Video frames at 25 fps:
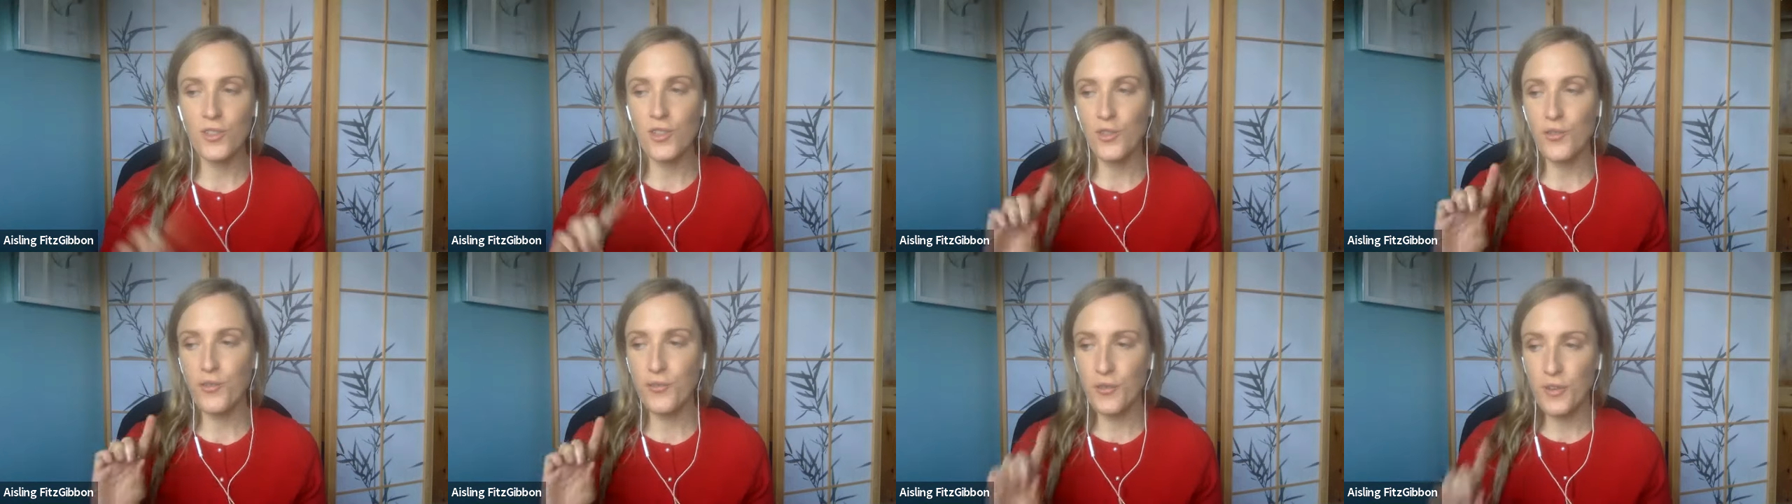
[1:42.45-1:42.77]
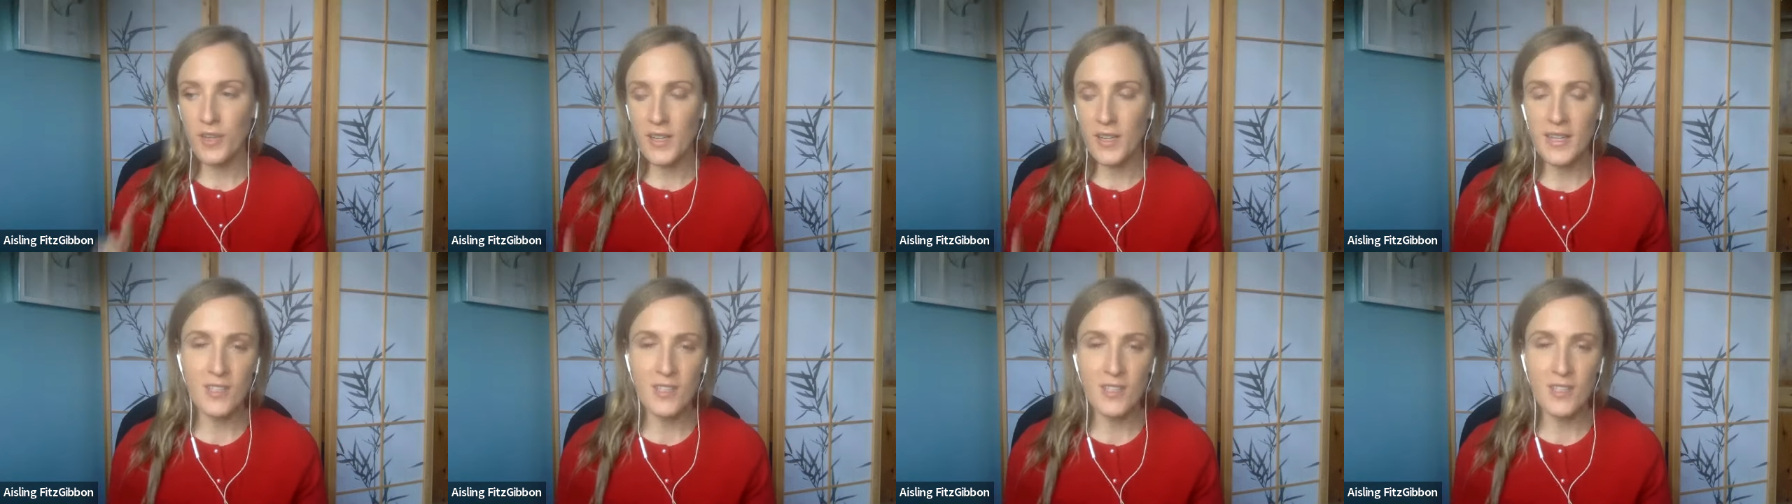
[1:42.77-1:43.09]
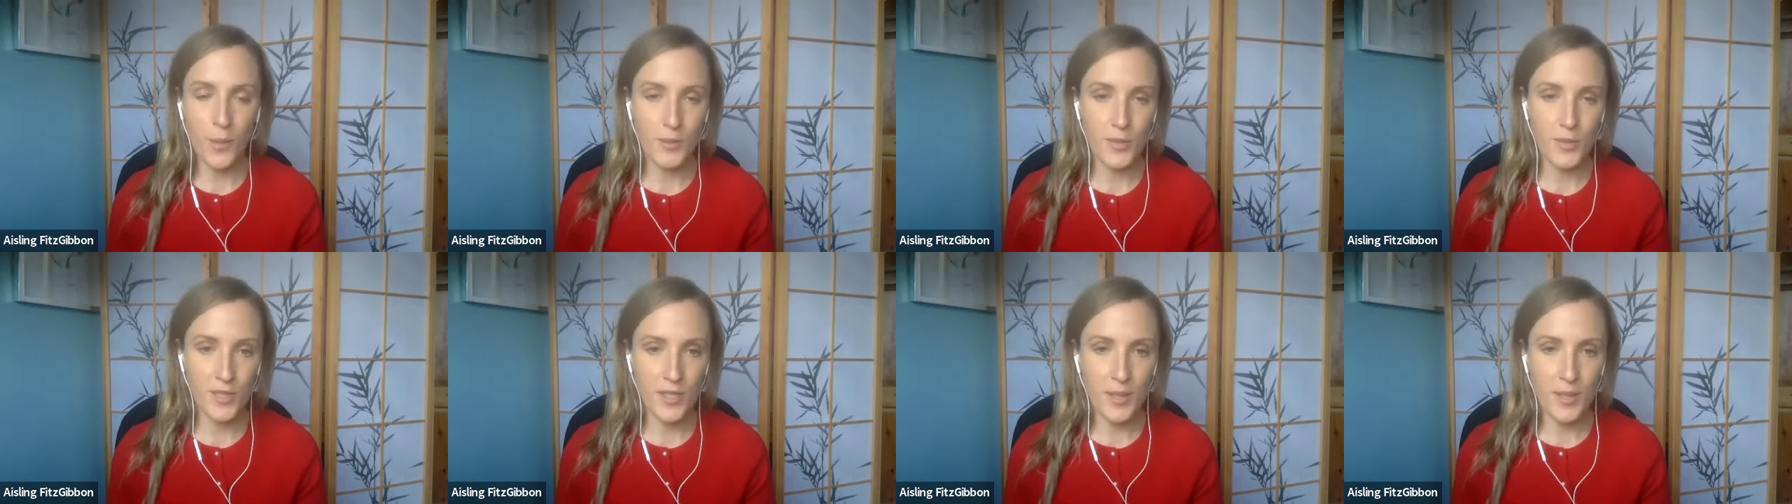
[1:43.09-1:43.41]
three
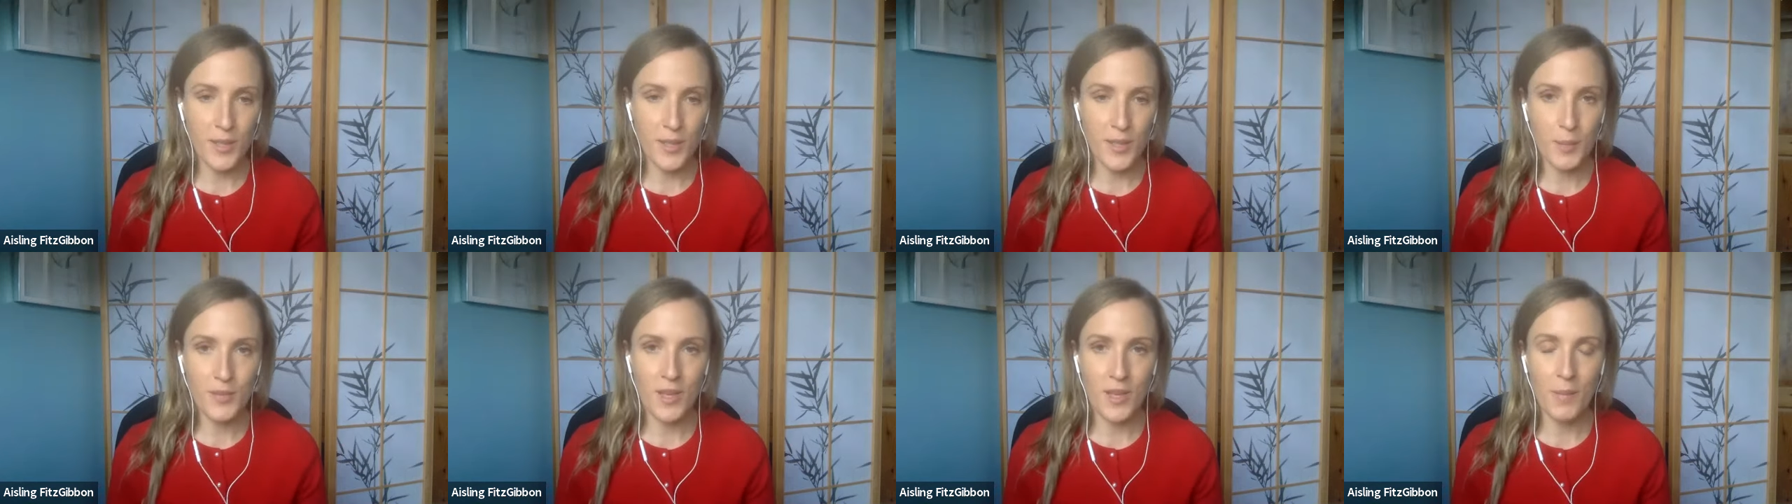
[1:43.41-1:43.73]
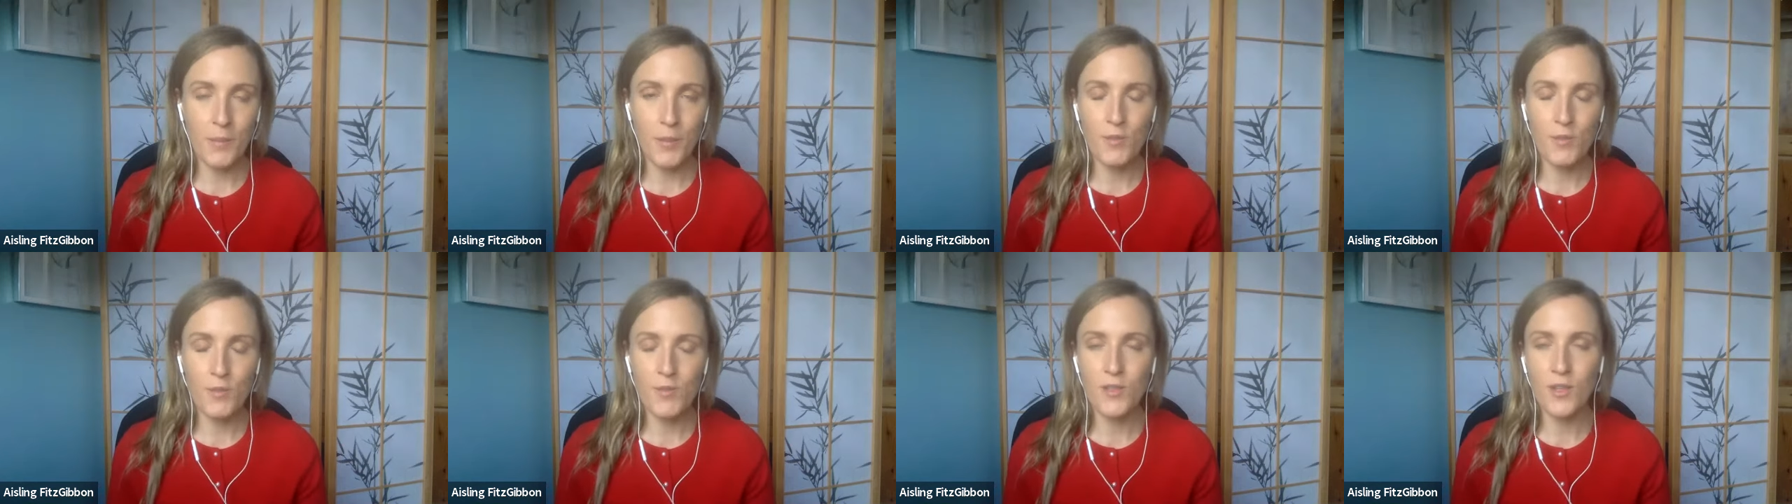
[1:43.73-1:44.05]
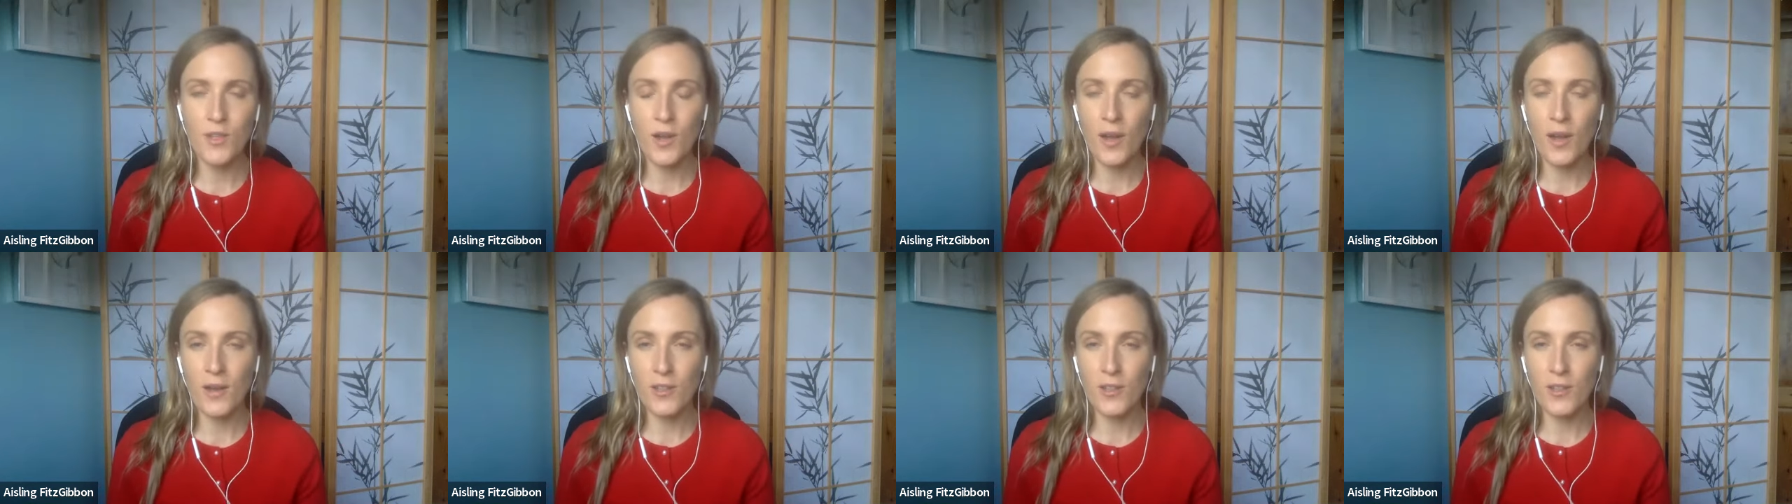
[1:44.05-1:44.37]
top tips on
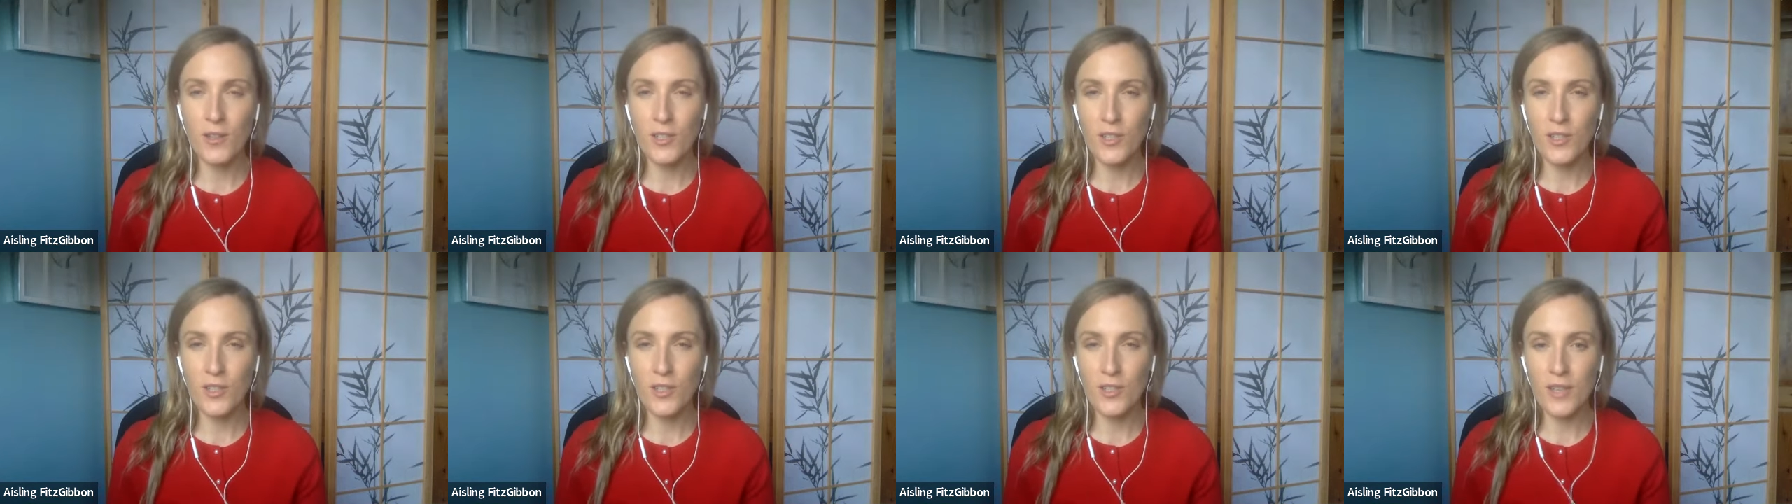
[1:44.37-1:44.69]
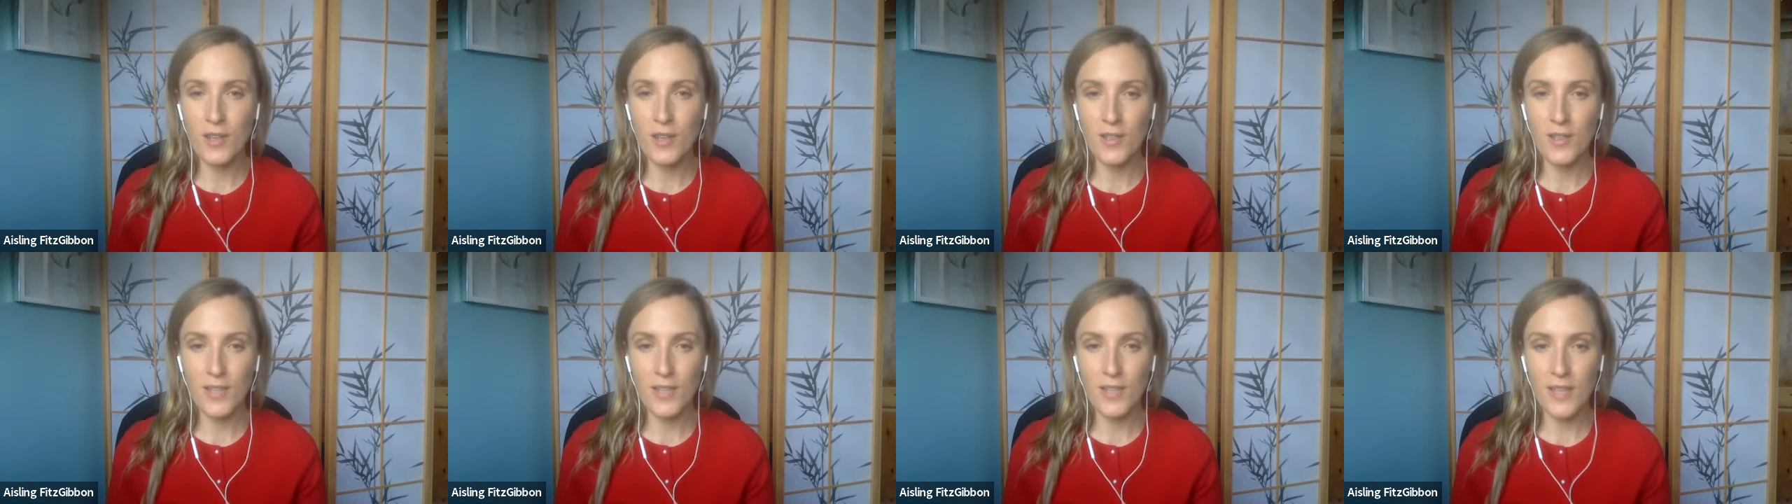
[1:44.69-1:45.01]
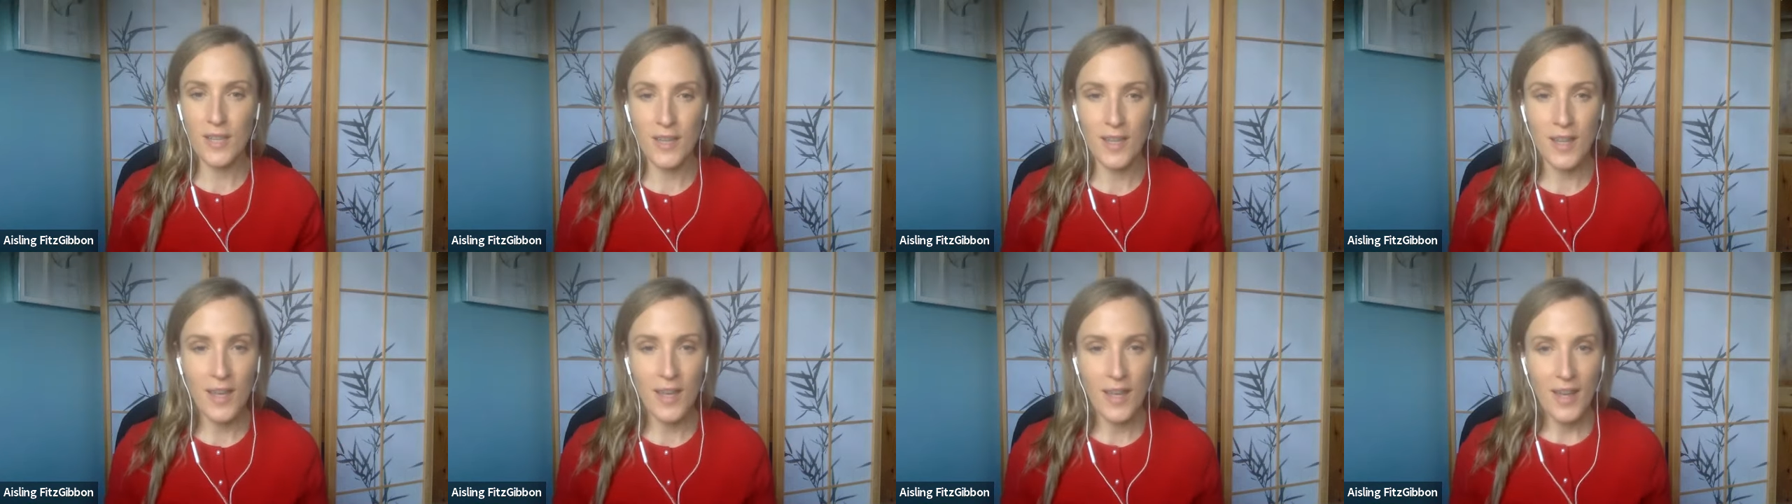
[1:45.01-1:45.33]
boosting your energy this
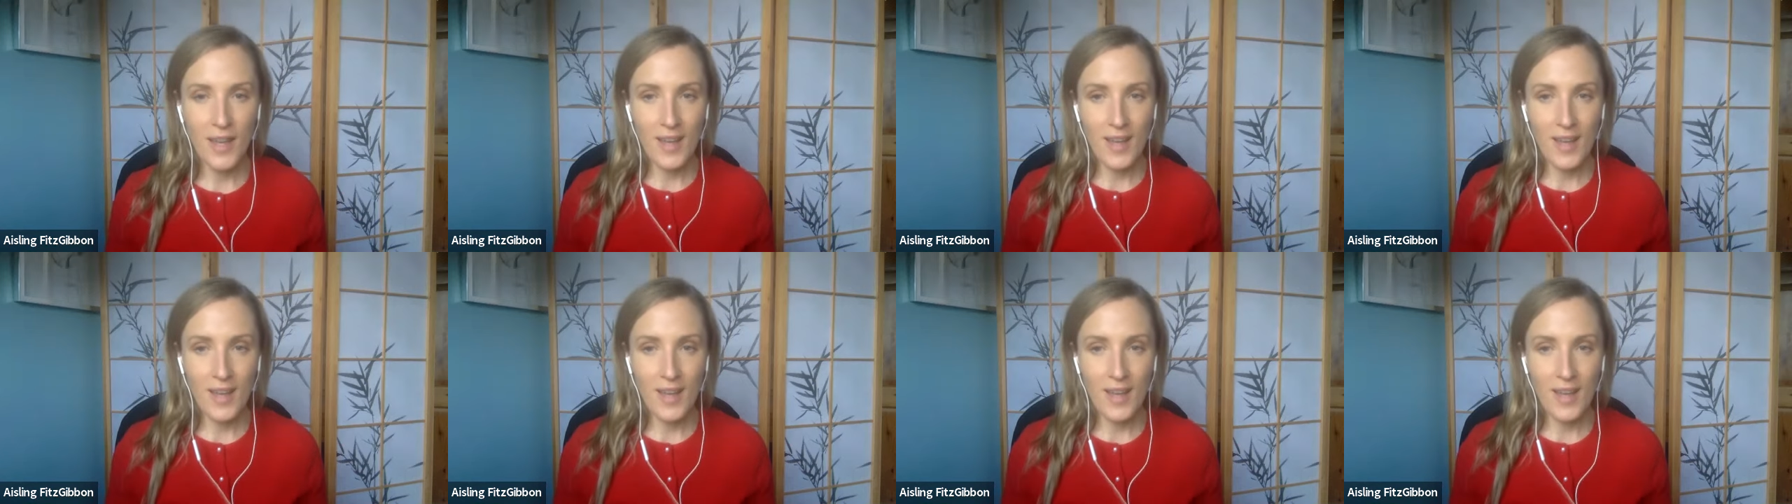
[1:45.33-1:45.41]
holiday,